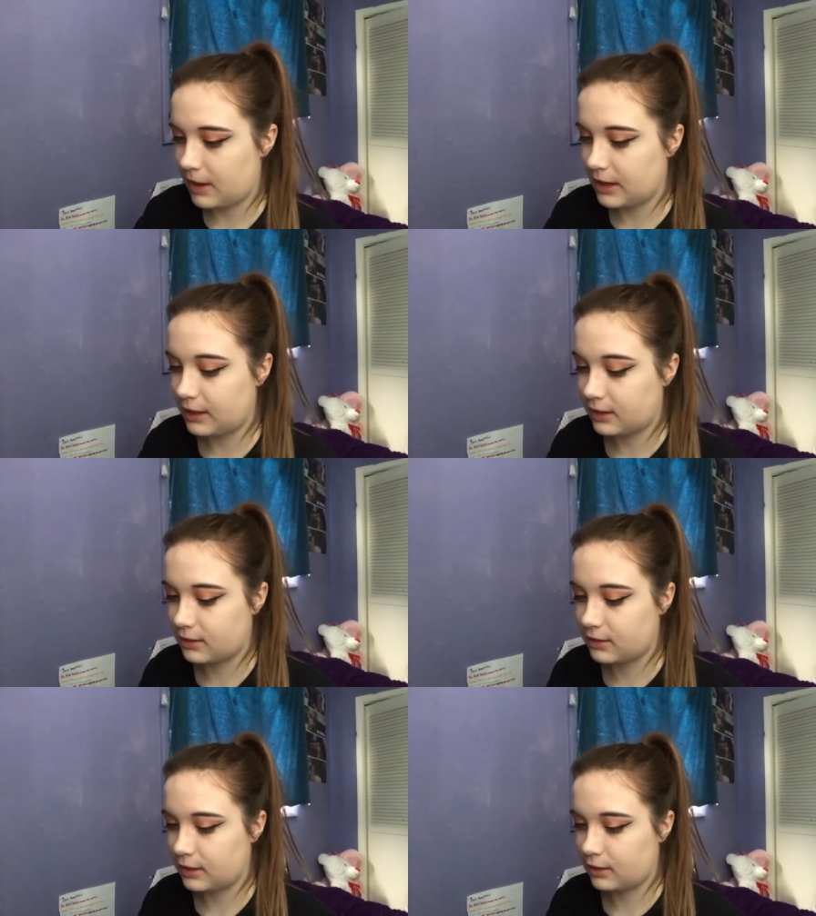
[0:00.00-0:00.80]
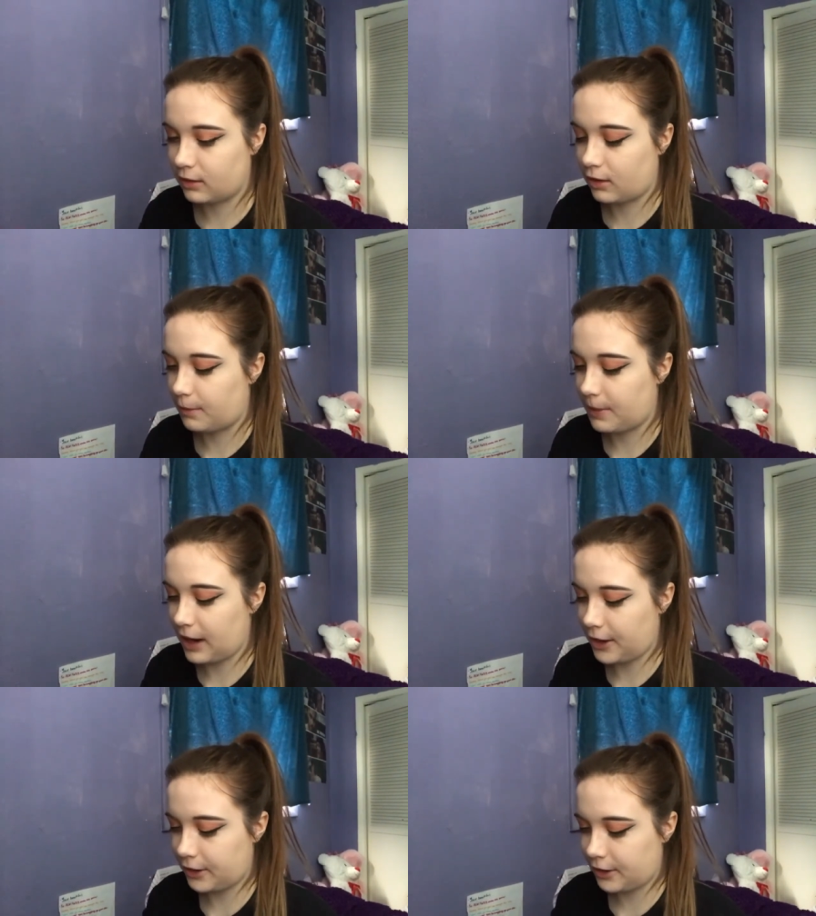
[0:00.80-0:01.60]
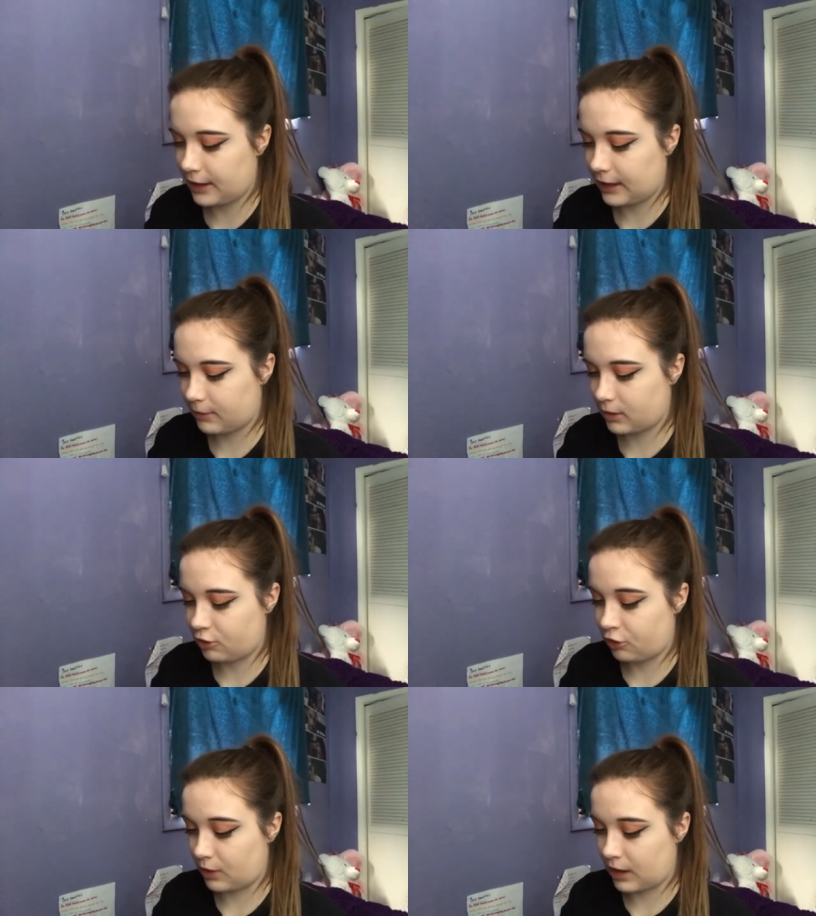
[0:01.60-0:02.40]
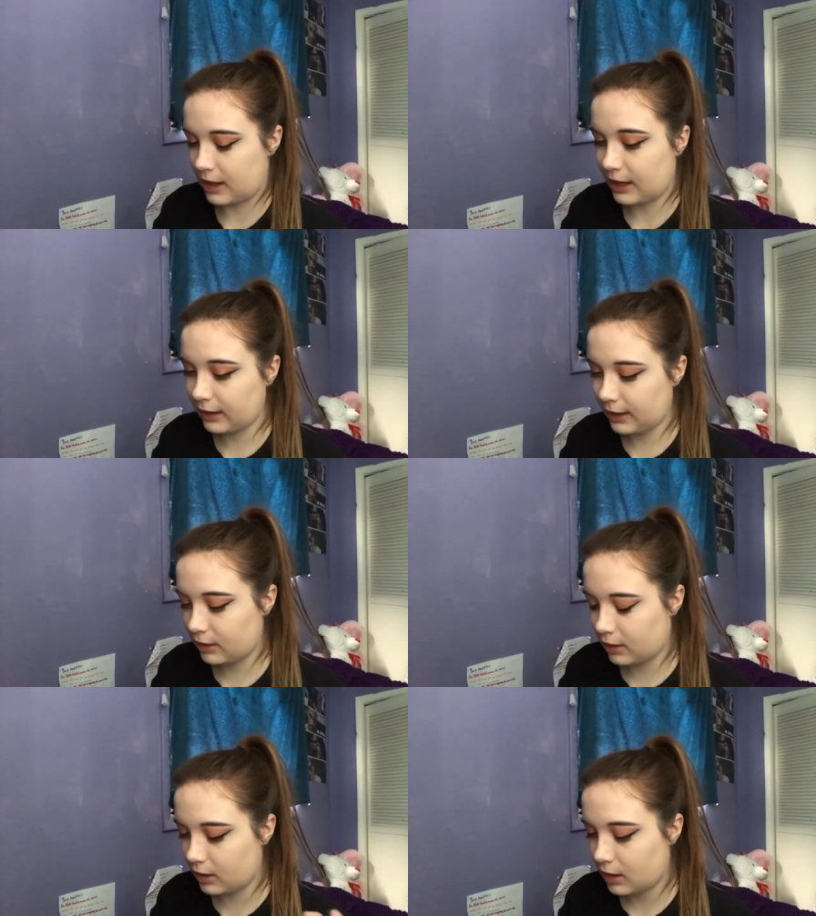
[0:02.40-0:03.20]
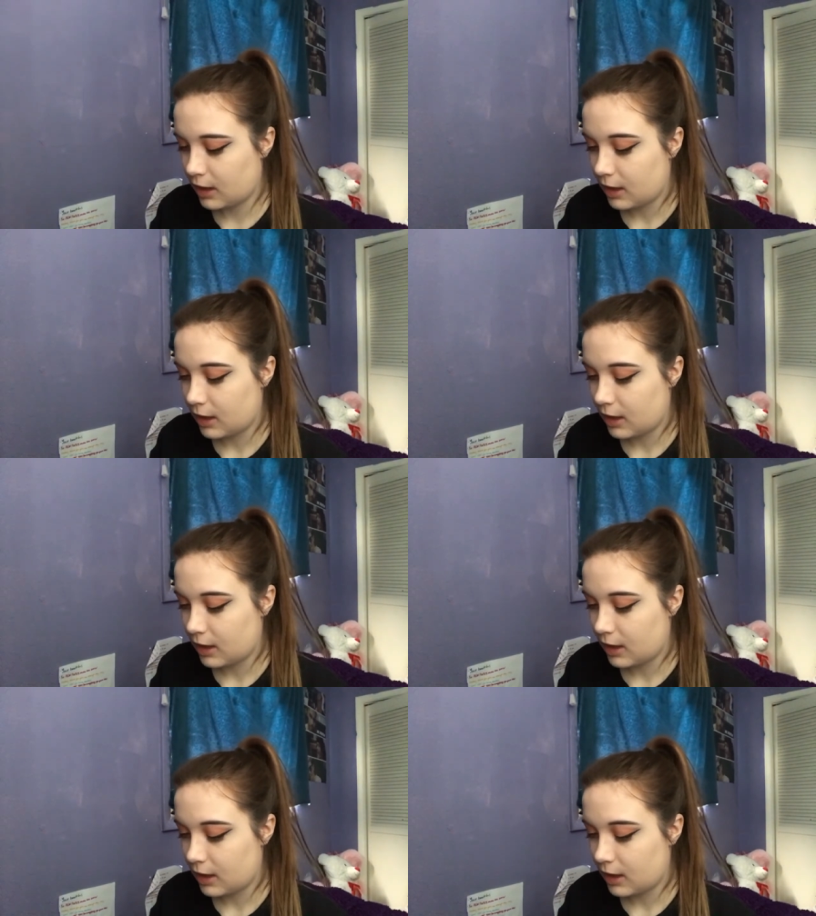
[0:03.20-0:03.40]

any concealer or powder, I am going to do a highlighter.